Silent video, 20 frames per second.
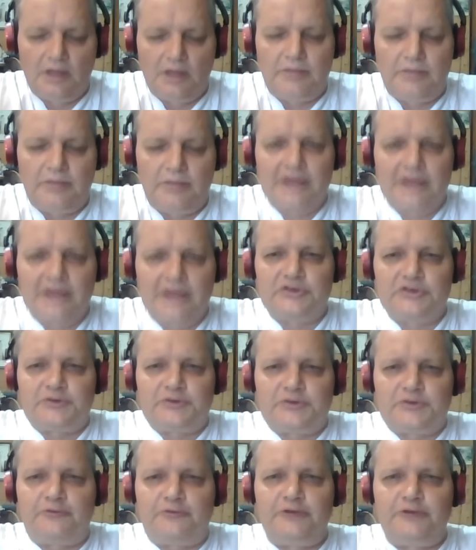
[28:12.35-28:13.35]
by
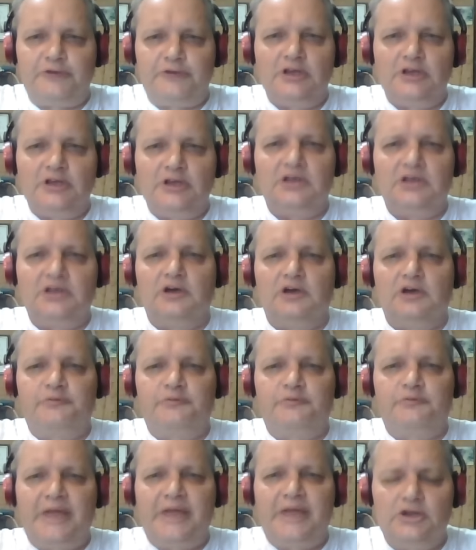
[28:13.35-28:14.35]
this feeling of
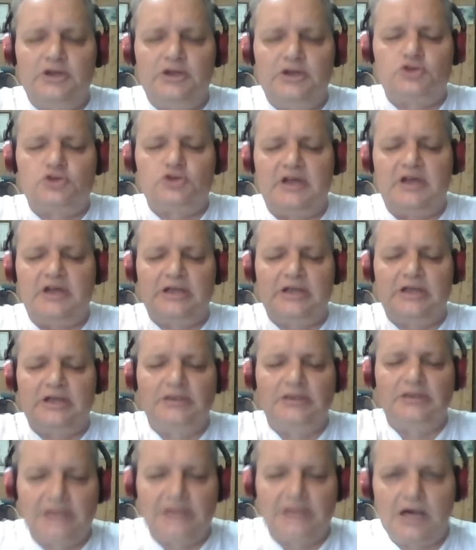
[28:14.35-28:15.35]
penetrating
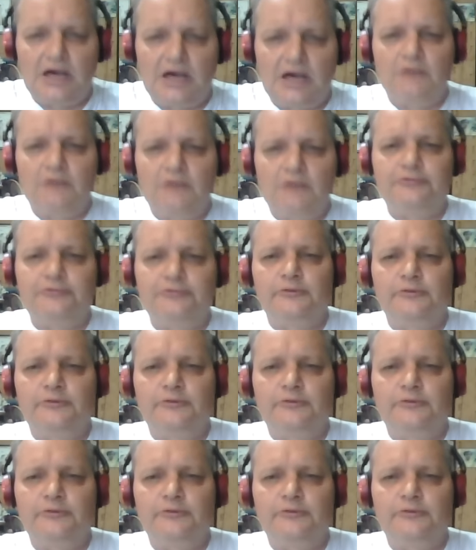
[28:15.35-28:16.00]
love